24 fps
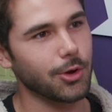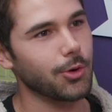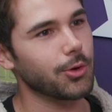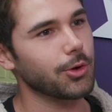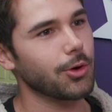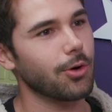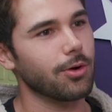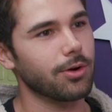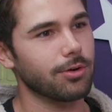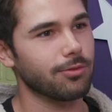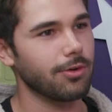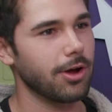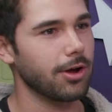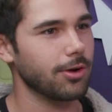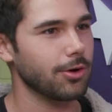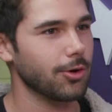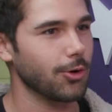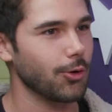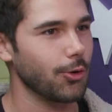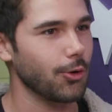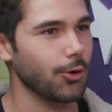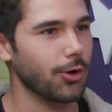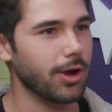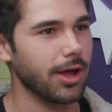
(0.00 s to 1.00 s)
going on around
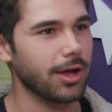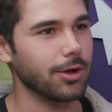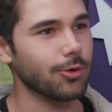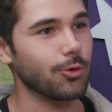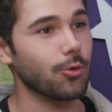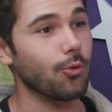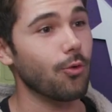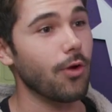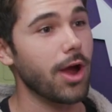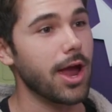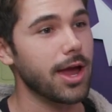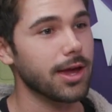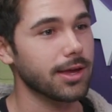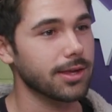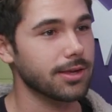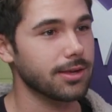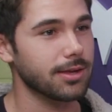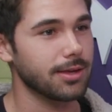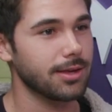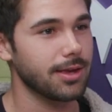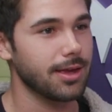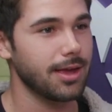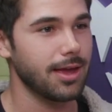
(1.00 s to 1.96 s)
her and Greg.